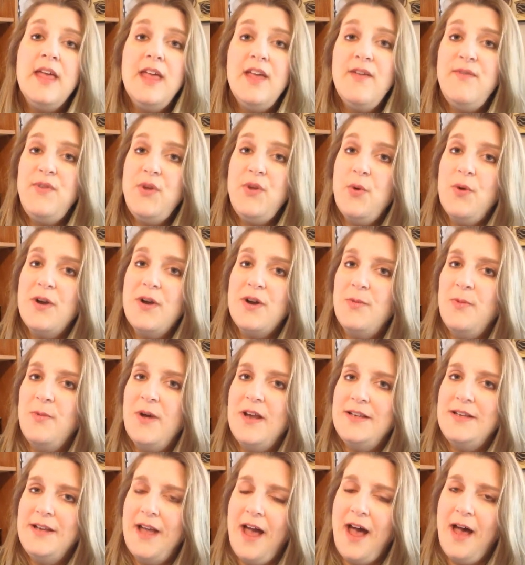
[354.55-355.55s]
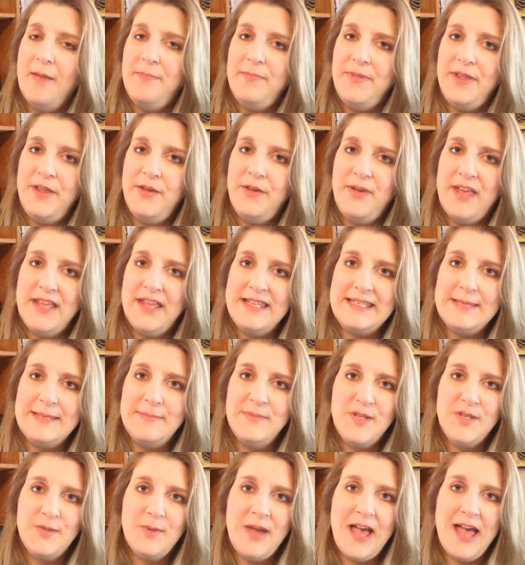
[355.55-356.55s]
If you order 1 copy, you get
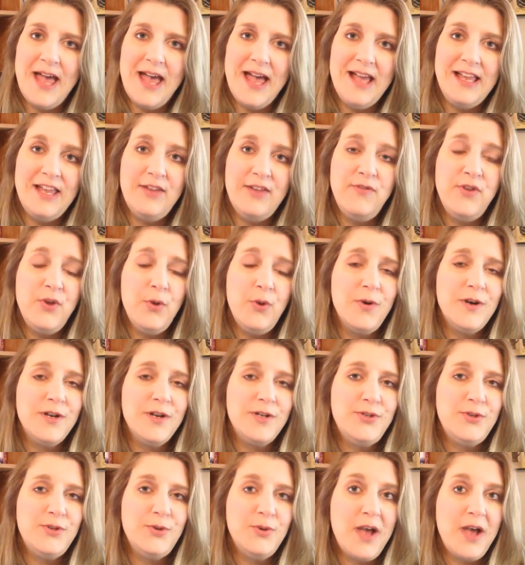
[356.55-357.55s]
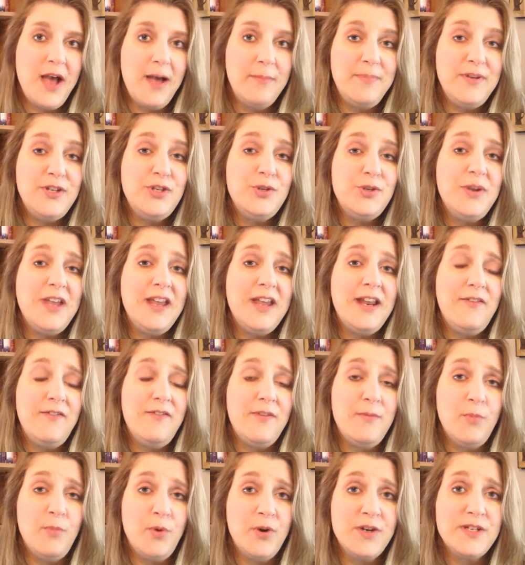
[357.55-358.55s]
some swag. If you order 2 copies, you get
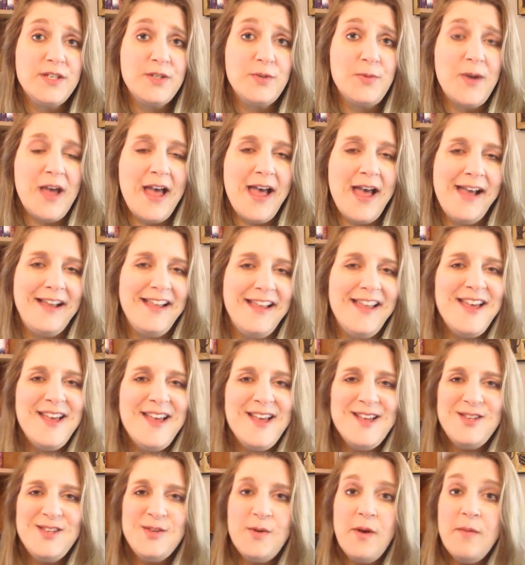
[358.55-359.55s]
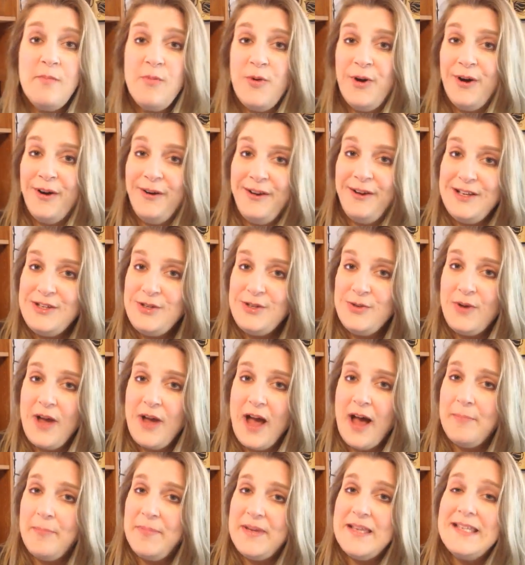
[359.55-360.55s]
even more swag. So I'm ordering 2
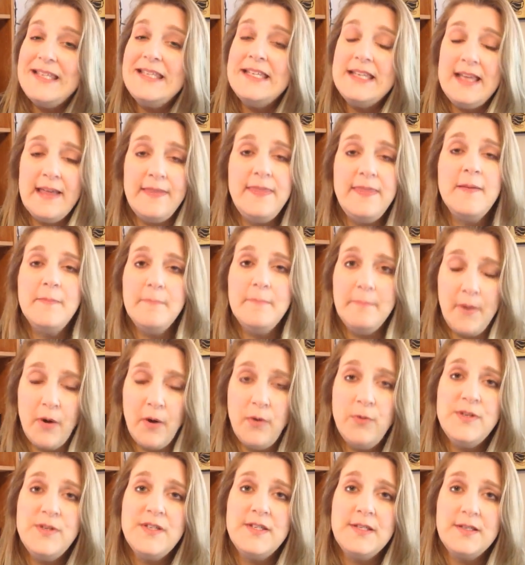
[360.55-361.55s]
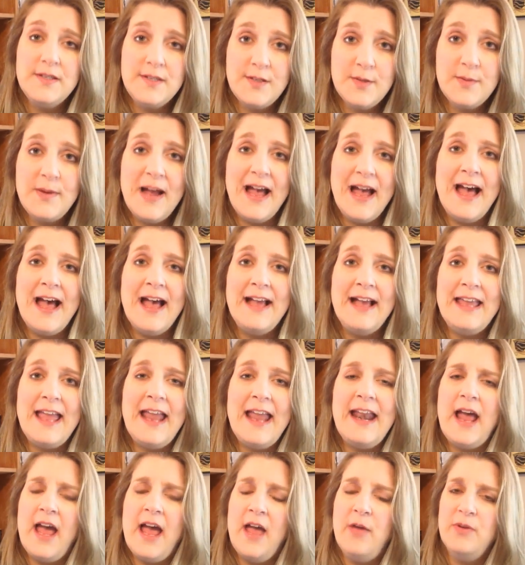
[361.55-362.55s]
copies to get the most swag,
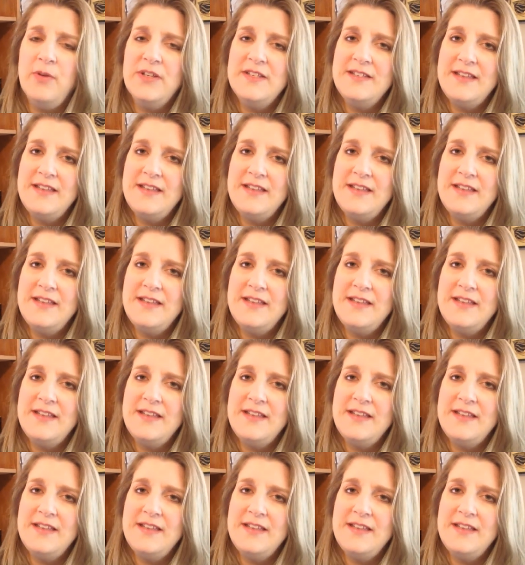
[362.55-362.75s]
and I will